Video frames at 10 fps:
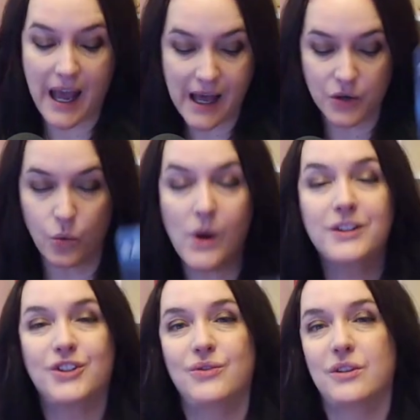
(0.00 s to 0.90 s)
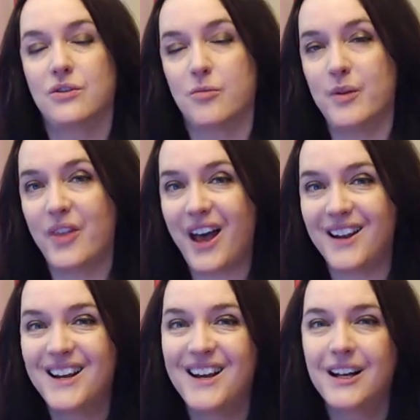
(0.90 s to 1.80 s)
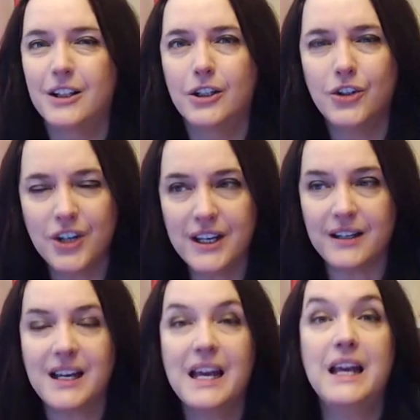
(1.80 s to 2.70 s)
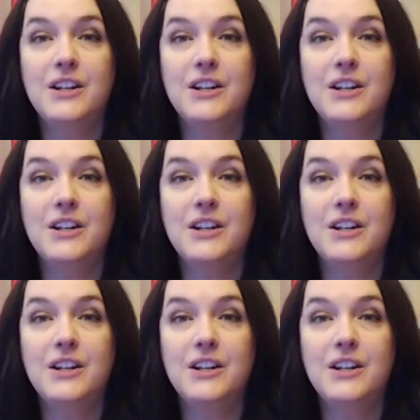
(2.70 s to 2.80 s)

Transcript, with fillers: And once you determine that, learn it,